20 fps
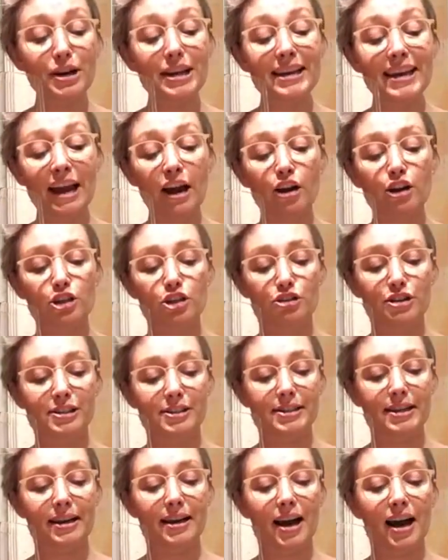
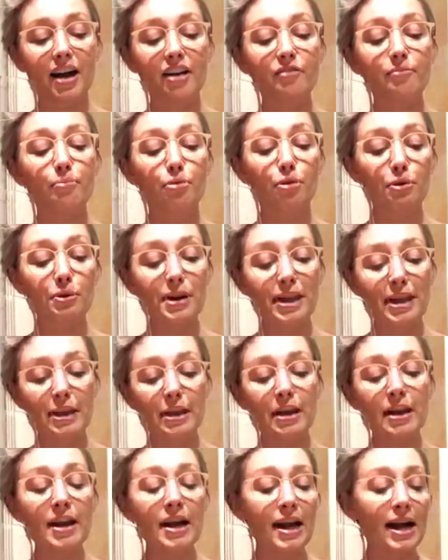characteristic of Bruy,